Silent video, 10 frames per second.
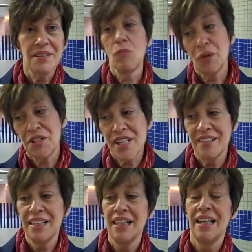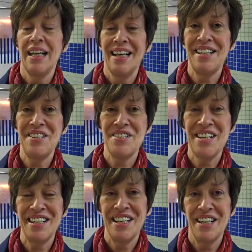what is it? And he
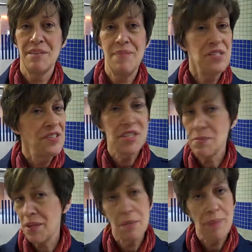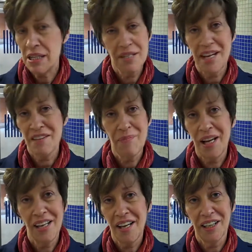said, Miss, this has been the best day of my
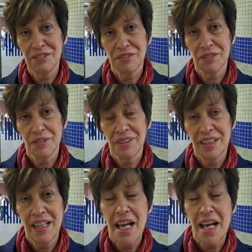life.